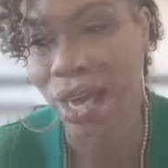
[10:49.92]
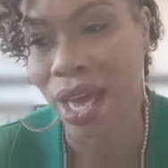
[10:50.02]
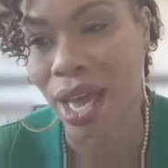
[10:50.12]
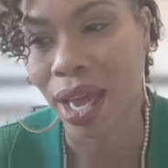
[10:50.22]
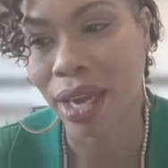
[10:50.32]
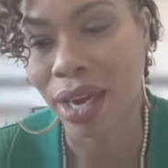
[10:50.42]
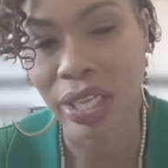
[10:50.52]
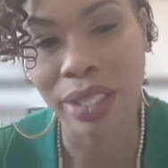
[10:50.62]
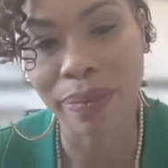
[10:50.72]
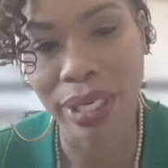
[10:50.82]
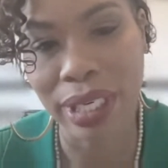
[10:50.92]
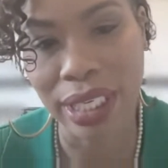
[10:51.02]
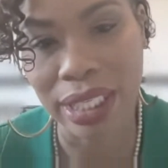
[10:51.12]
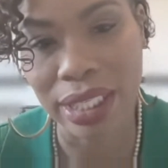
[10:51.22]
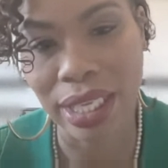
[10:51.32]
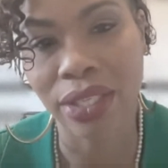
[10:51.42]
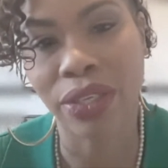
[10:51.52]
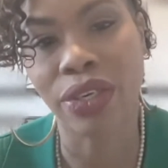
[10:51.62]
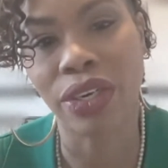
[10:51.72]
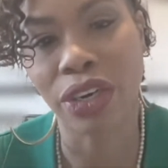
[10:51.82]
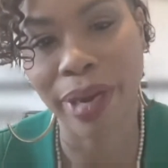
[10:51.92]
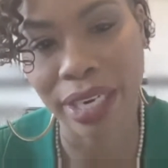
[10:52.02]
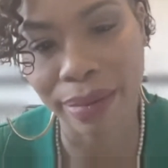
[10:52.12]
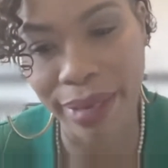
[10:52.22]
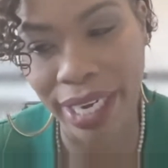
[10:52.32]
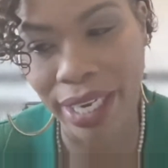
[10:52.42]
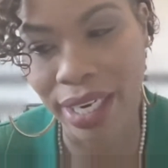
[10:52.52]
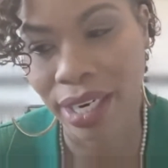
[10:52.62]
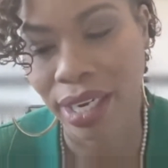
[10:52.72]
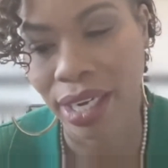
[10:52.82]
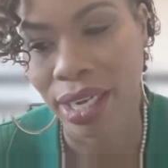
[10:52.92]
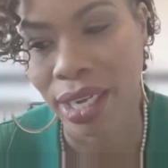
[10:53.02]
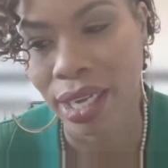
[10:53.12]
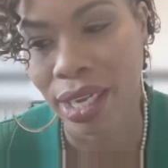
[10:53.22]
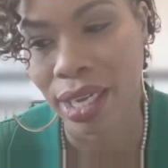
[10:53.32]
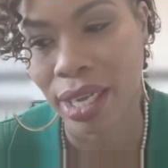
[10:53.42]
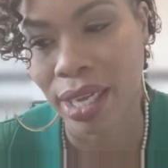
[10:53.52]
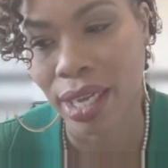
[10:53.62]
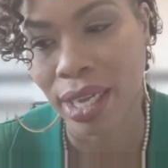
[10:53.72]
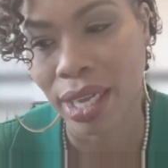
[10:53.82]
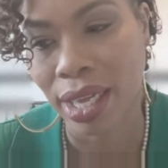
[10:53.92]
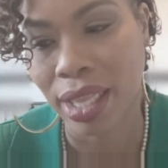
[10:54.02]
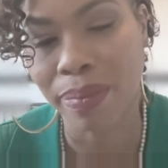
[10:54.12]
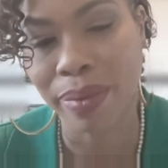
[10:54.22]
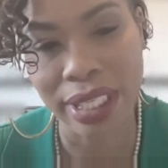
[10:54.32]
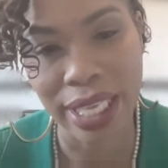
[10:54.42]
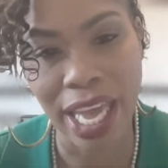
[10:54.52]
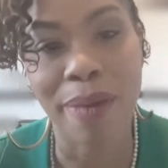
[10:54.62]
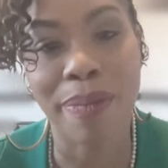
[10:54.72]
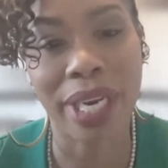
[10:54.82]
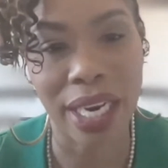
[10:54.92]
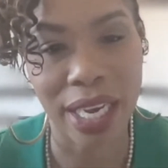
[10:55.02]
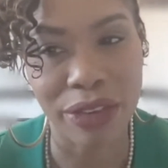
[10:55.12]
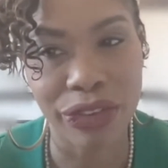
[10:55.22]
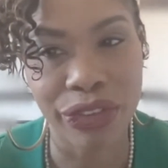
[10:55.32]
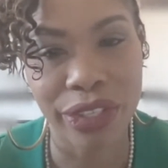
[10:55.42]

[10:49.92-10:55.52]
I called the police. I told her to go back to bed. The police came and he left.